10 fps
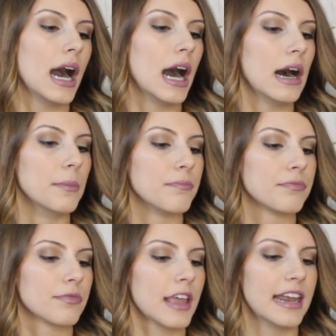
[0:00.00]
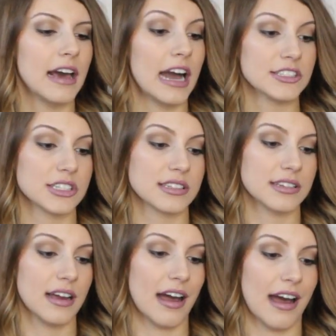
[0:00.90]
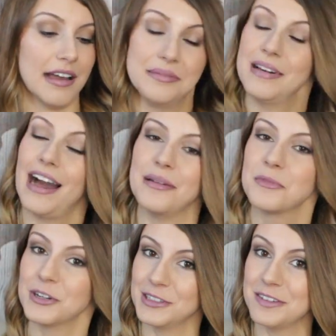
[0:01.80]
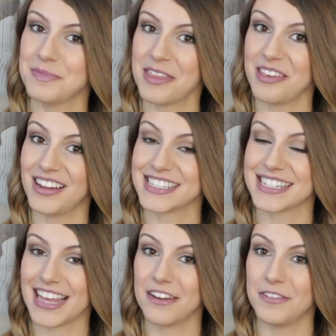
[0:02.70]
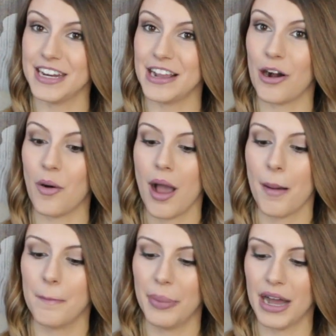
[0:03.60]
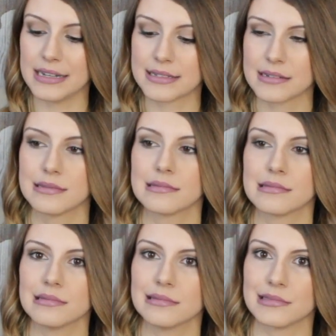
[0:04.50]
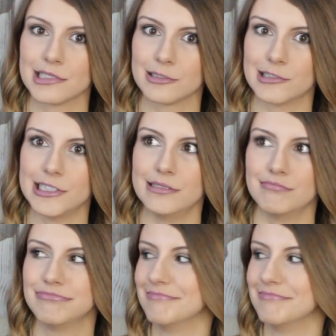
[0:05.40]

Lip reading: And I just, I'm gonna leave my thoughts to that video, but they're great.